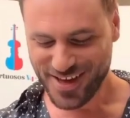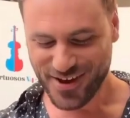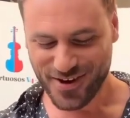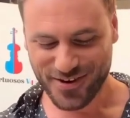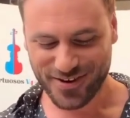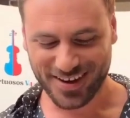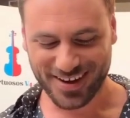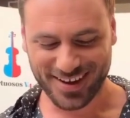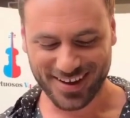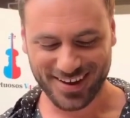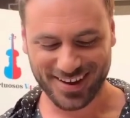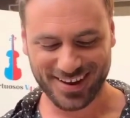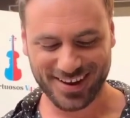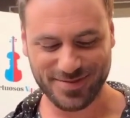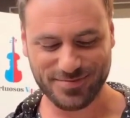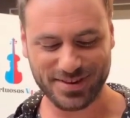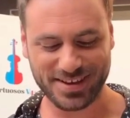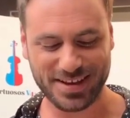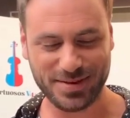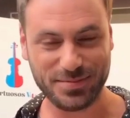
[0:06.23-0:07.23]
Okay, and I
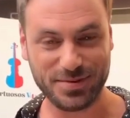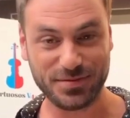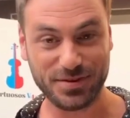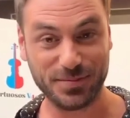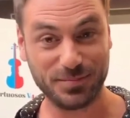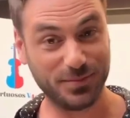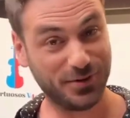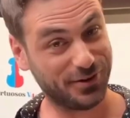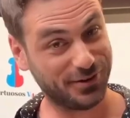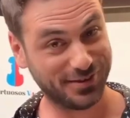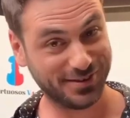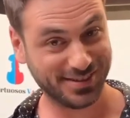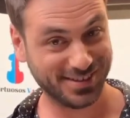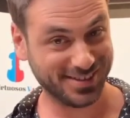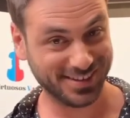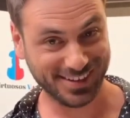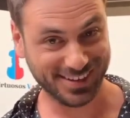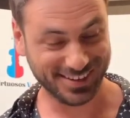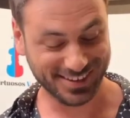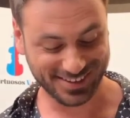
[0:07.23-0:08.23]
become even more
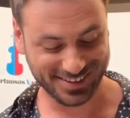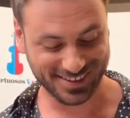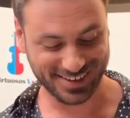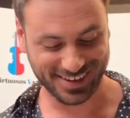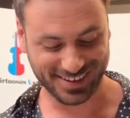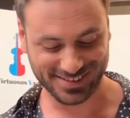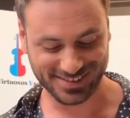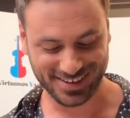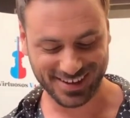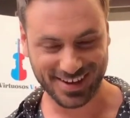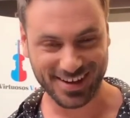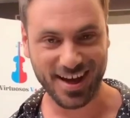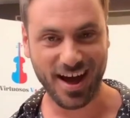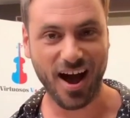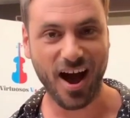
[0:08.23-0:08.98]
silly the next day.